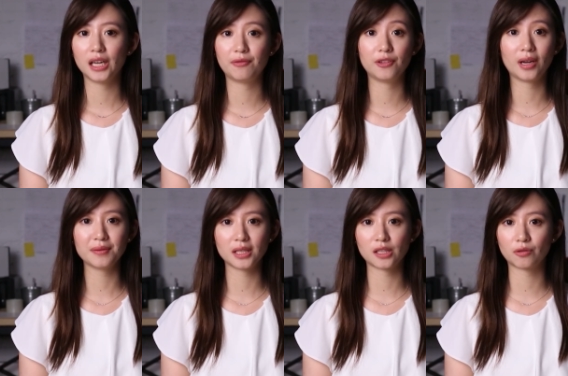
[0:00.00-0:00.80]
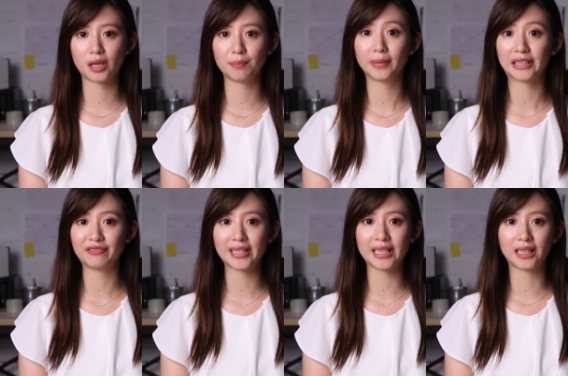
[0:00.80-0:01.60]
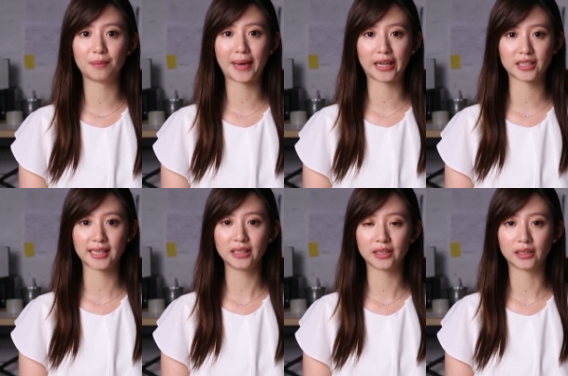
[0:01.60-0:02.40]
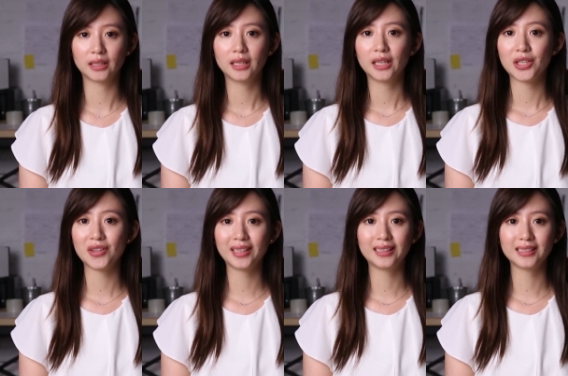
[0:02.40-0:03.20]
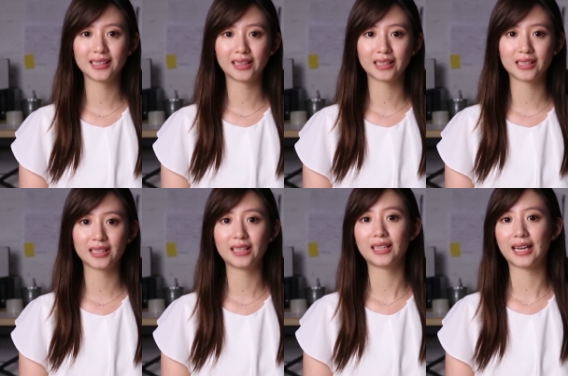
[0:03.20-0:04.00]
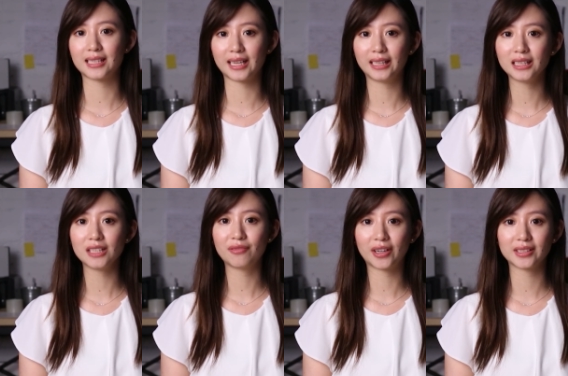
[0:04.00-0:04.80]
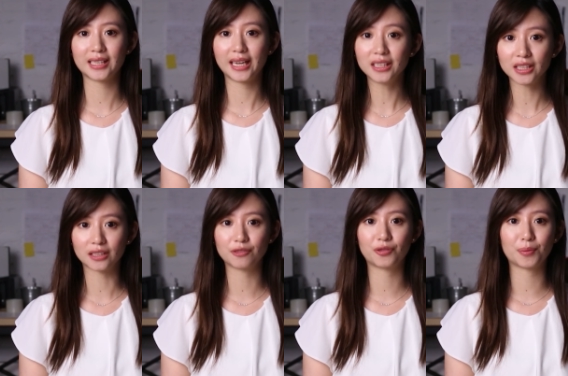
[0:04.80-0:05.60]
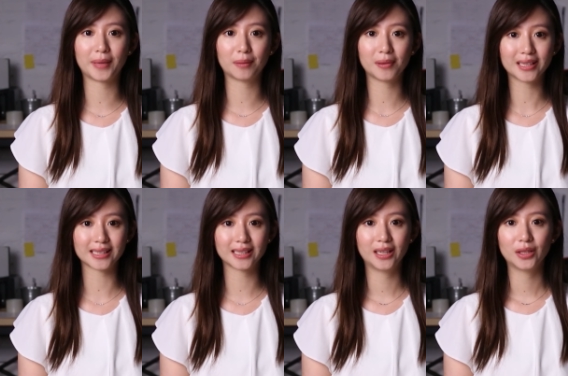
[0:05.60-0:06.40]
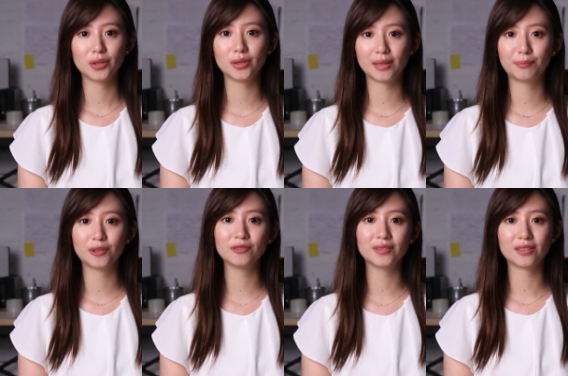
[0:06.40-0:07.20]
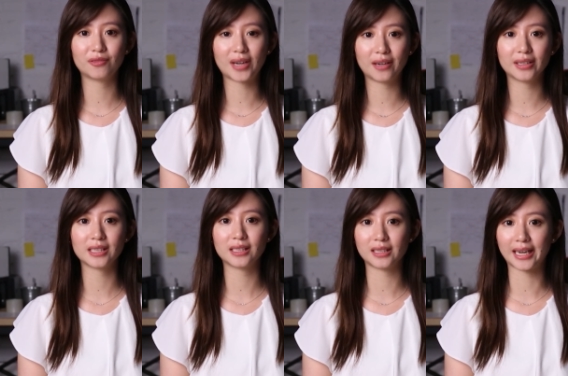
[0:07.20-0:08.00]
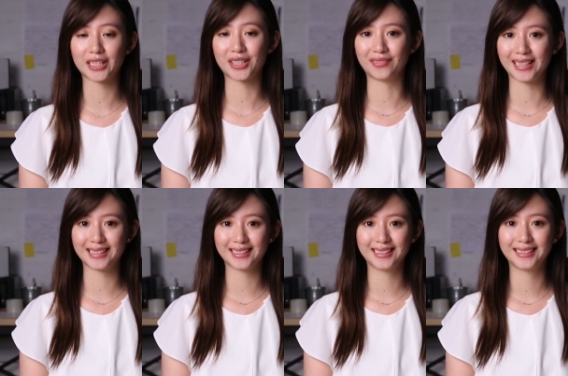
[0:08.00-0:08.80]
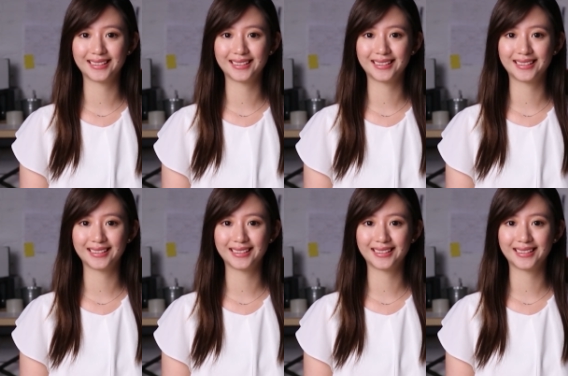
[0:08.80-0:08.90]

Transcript: If you have subscribed McAfee in the Package Center, you can select it as antivirus engines for Mail Plus to improve the virus detection rate.